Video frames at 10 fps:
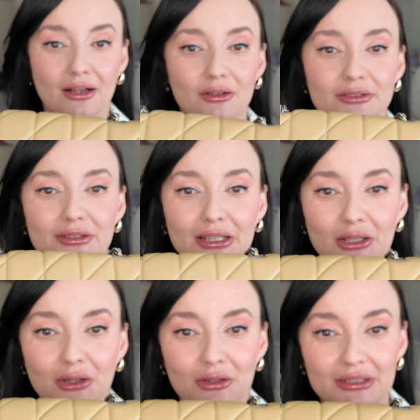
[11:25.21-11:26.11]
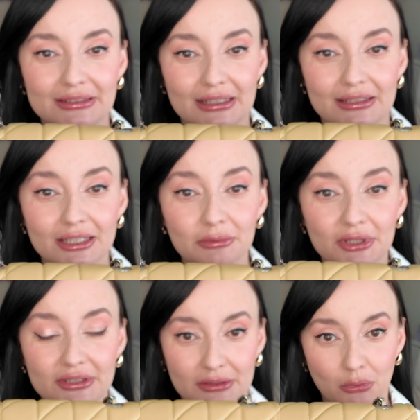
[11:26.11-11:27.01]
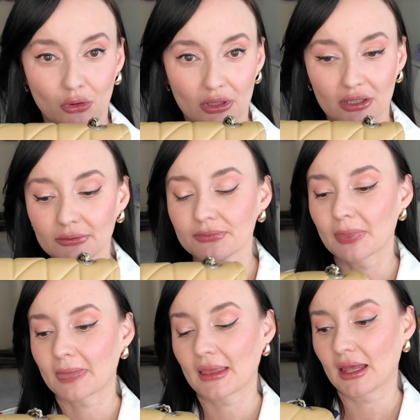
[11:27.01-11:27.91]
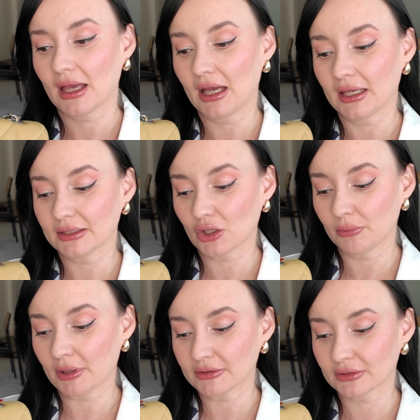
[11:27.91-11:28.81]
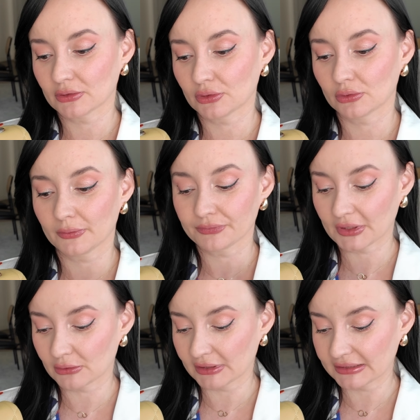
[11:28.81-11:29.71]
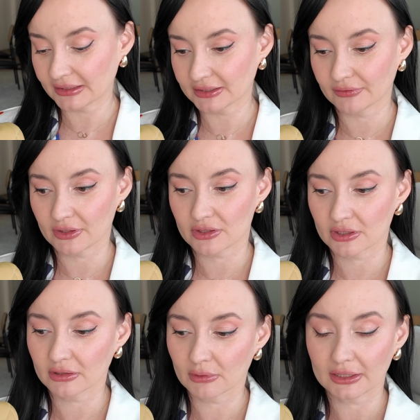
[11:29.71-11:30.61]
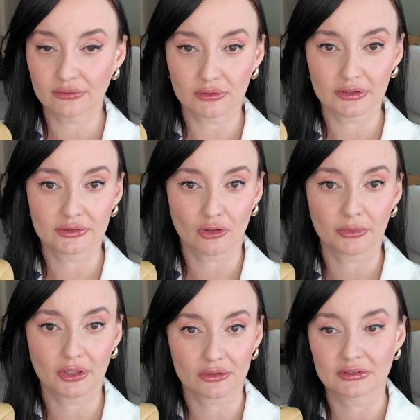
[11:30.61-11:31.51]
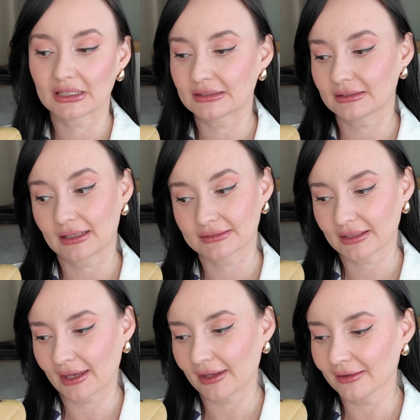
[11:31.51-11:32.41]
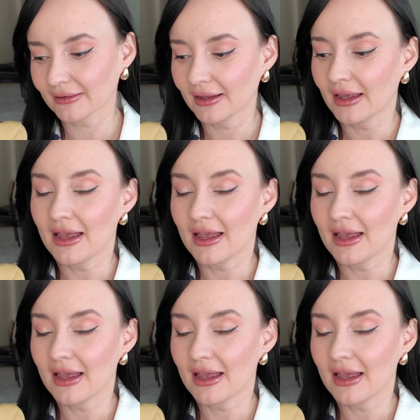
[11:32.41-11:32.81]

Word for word: Also, the logo is a little bit smaller in comparison to 26 version, rightfully so, because it's a scale.